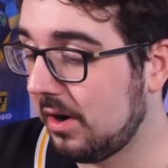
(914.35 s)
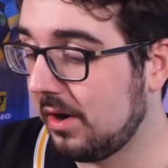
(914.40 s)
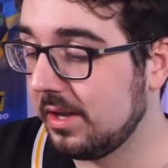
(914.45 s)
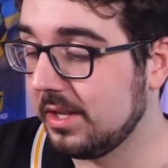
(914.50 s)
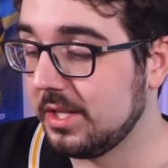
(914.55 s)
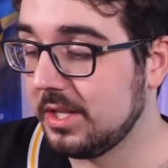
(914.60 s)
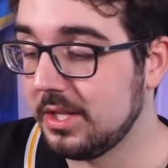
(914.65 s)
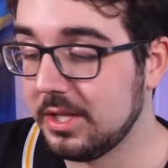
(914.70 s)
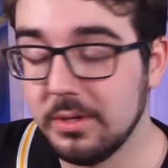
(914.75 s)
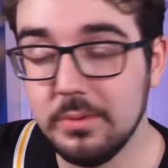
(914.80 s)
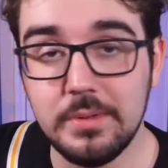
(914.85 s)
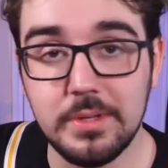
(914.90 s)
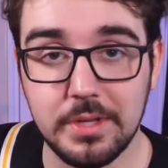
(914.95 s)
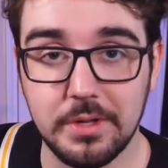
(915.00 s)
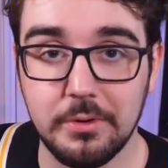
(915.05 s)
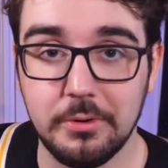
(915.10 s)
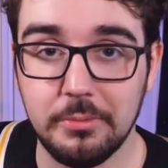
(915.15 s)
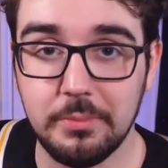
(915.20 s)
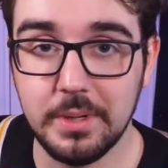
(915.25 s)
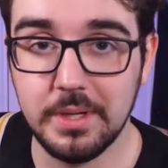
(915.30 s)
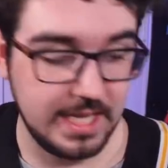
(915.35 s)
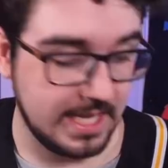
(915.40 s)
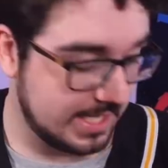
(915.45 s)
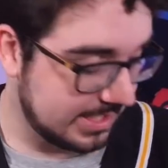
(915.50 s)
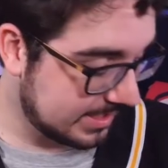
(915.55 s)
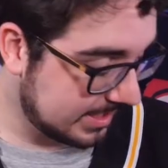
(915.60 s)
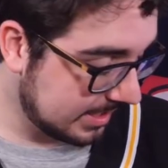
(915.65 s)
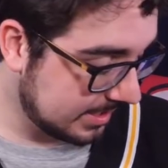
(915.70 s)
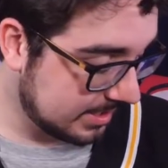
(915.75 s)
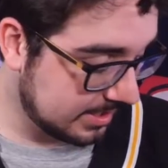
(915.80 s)
on YouTube. He
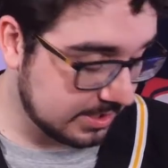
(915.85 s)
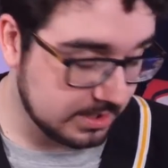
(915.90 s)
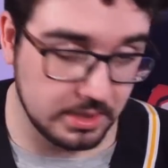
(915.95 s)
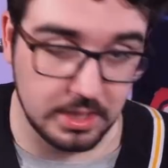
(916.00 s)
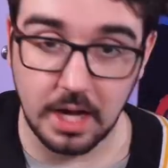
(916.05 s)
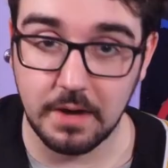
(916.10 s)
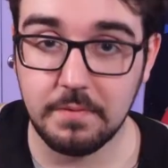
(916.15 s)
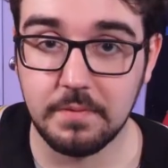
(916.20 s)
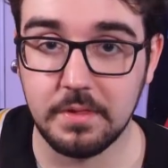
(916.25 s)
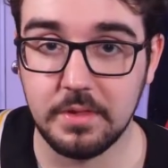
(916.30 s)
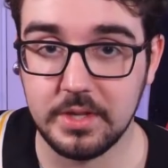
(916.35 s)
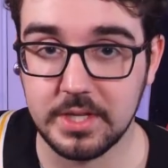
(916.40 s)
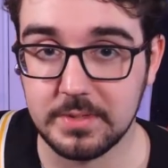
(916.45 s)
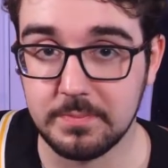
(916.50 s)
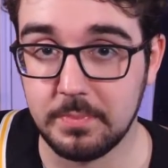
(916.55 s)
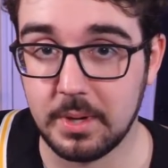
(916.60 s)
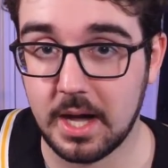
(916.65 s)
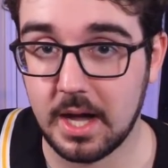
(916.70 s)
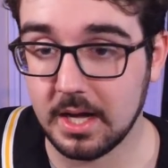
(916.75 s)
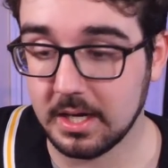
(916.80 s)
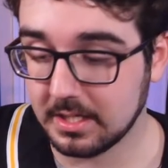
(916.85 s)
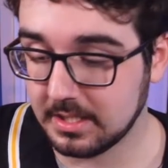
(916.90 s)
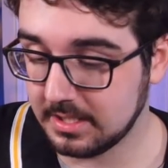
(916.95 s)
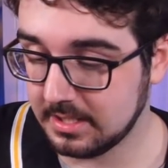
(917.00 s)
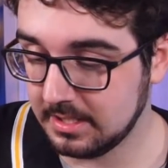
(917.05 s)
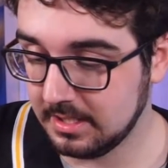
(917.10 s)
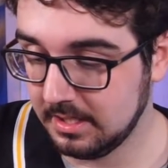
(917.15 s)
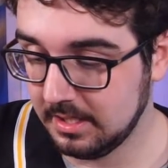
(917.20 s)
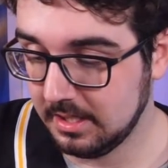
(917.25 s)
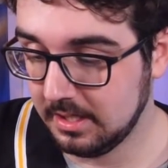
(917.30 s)
has stuffed this
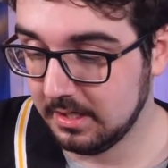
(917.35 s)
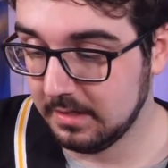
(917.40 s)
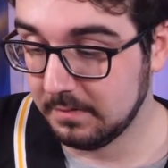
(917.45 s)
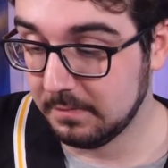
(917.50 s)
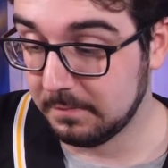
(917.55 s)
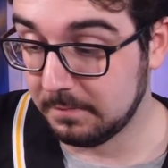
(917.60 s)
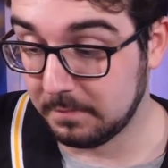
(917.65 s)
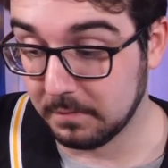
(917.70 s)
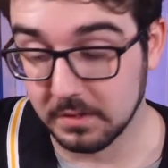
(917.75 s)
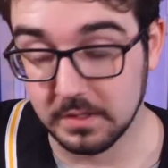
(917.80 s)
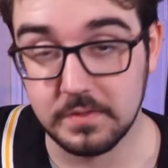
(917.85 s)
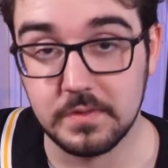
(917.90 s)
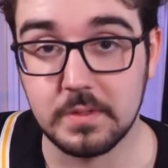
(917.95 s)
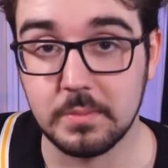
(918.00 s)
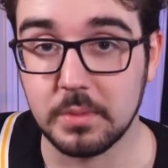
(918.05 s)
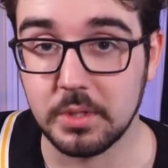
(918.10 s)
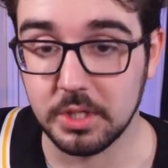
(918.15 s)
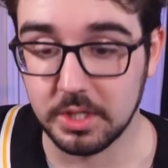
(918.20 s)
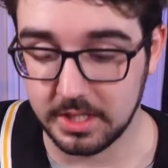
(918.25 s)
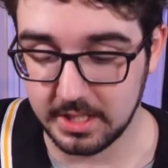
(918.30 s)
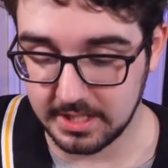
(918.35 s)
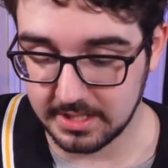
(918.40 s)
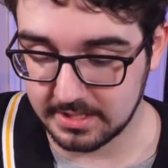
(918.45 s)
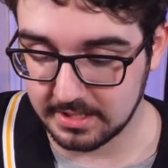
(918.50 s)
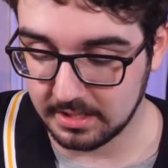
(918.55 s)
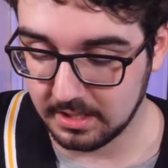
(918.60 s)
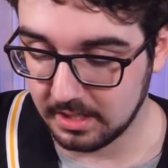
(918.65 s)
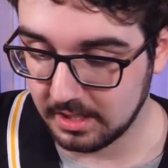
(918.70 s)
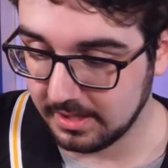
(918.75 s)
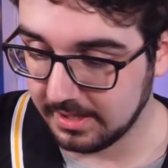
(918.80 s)
box full of some
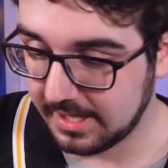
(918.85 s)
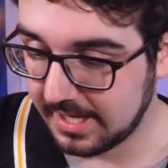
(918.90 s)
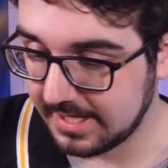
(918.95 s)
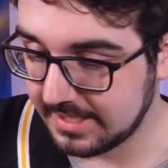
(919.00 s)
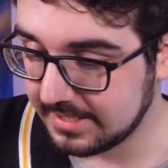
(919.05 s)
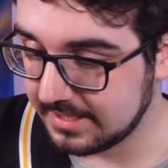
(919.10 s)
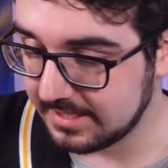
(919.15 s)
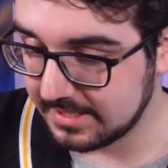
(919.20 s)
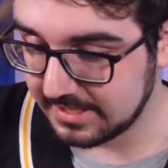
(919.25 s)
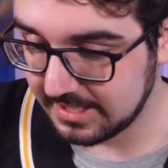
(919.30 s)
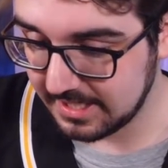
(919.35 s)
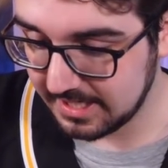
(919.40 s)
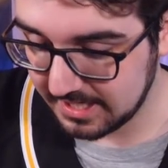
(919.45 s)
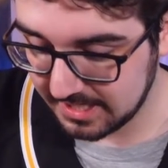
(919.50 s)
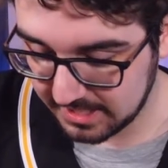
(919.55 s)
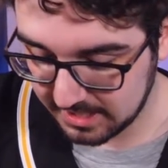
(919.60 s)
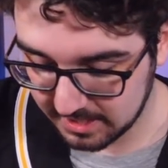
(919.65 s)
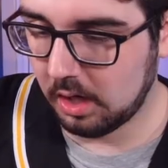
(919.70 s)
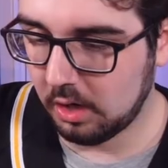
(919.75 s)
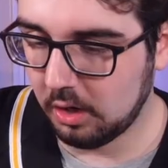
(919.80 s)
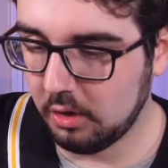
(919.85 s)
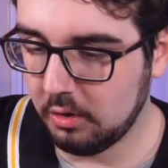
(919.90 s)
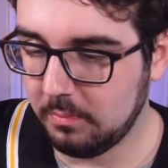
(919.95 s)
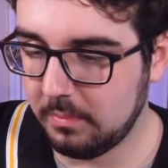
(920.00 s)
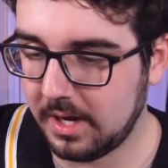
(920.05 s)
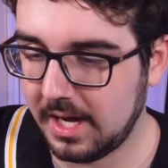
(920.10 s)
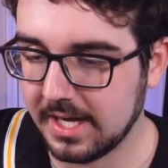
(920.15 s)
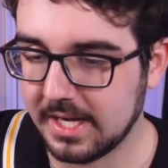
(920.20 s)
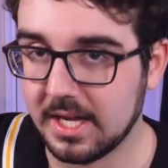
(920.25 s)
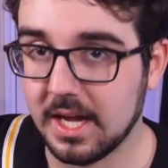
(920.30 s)
goodies. Let's see. Oh
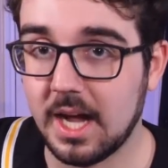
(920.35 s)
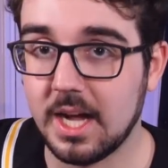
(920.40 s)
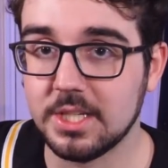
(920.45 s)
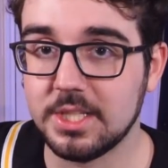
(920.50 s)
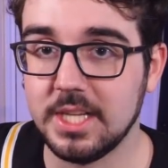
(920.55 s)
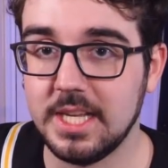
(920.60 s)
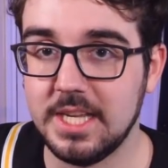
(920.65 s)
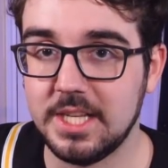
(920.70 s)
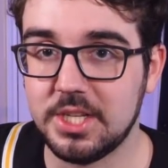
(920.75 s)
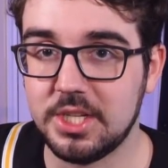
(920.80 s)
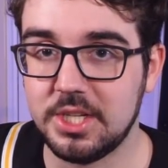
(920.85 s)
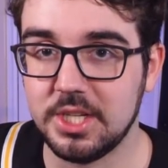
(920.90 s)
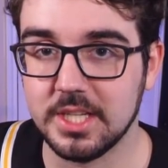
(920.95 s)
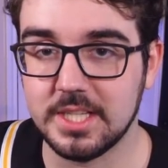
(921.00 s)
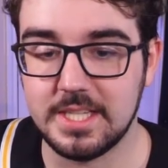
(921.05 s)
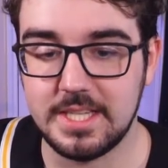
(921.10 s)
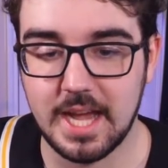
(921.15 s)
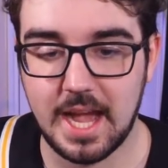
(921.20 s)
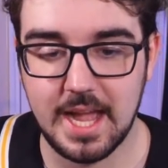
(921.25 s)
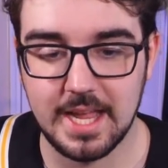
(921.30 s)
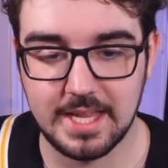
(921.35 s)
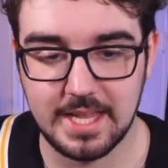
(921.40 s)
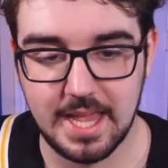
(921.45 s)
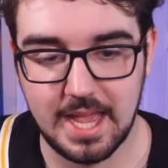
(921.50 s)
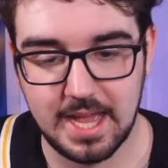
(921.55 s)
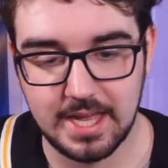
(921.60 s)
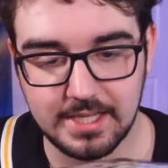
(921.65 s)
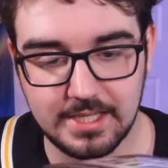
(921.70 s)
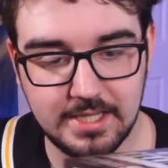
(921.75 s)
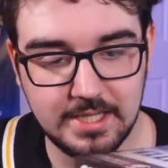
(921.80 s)
my gosh, it's just
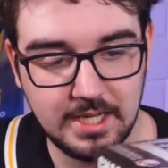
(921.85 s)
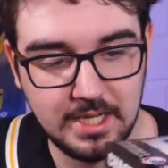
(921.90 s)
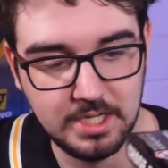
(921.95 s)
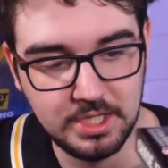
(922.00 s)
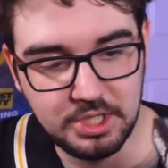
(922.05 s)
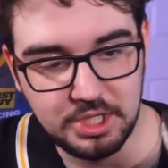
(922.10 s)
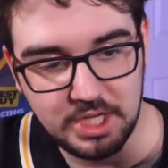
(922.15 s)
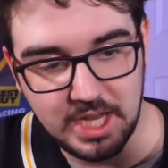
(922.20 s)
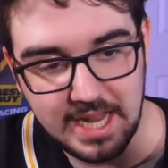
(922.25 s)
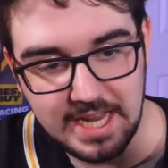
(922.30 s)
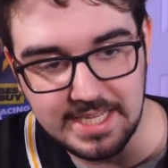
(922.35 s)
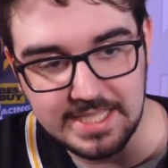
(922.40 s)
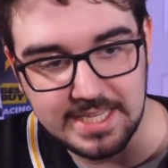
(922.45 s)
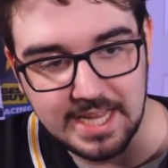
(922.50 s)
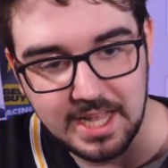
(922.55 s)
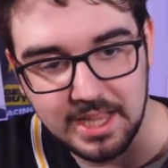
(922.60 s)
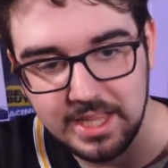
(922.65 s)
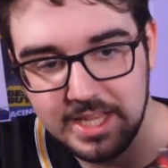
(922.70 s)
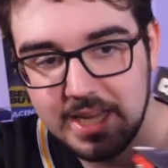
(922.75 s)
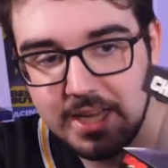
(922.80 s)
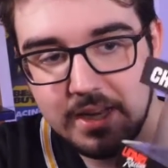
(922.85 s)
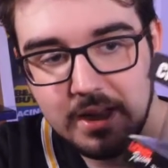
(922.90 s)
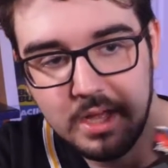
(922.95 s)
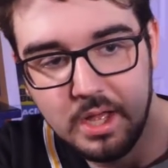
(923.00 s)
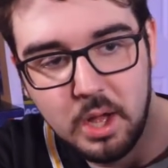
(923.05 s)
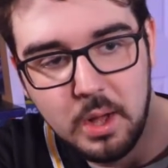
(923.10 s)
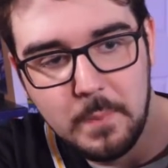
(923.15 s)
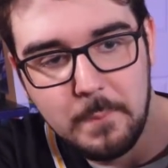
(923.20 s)
diecast. Chase Elliott,